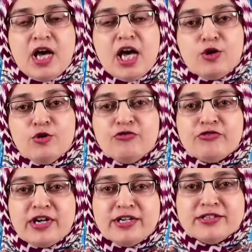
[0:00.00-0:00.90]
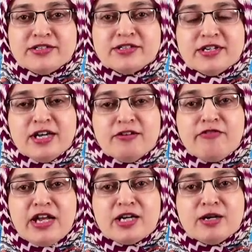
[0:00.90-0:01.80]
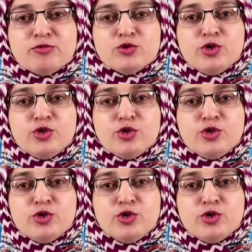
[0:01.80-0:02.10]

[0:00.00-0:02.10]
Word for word: Hello friends, welcome to